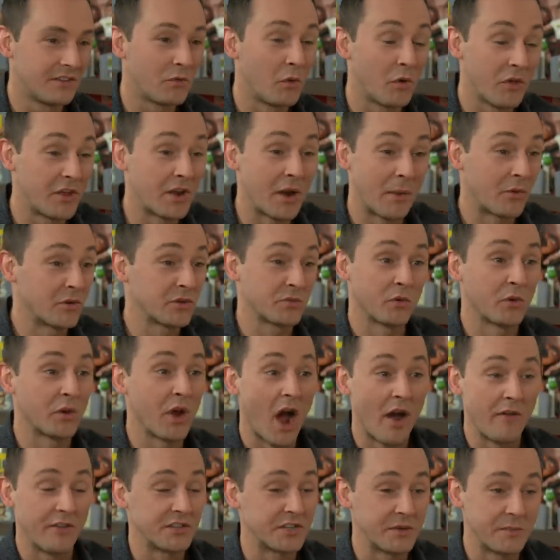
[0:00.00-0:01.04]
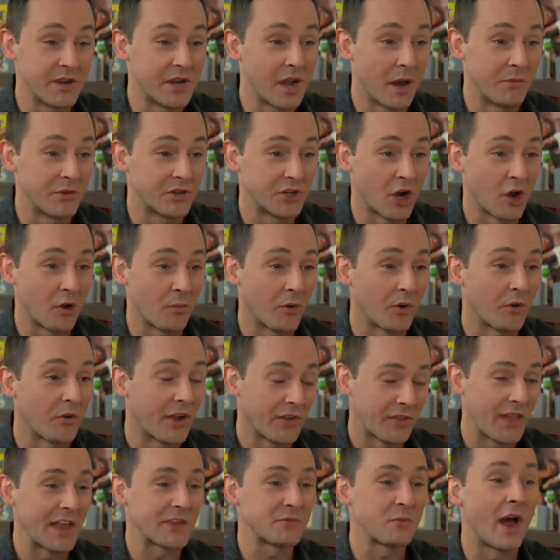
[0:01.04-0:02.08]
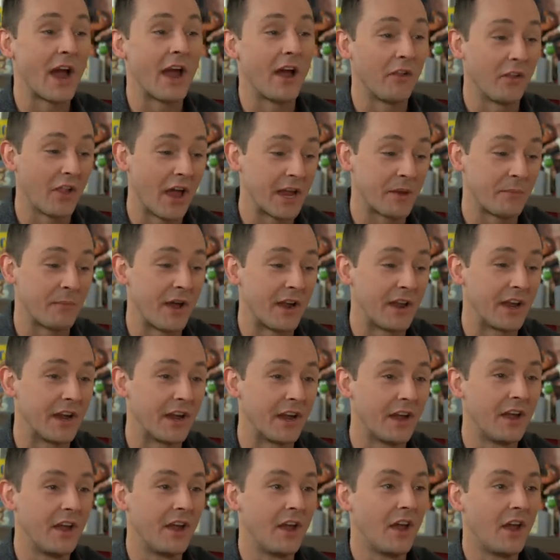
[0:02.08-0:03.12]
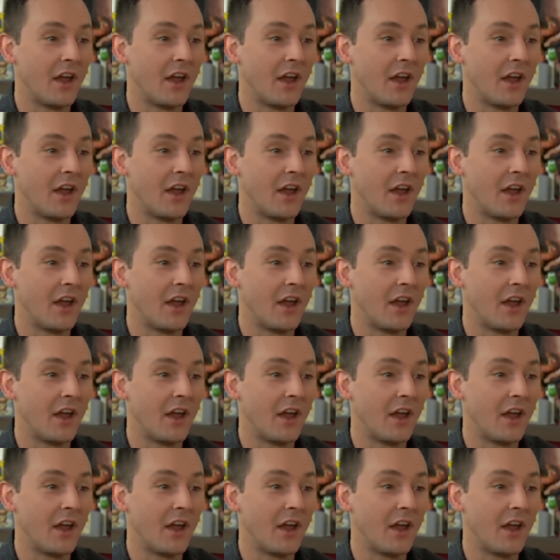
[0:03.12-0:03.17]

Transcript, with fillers: Well, the numbers would obviously become sharper. Like, that's why I like betting,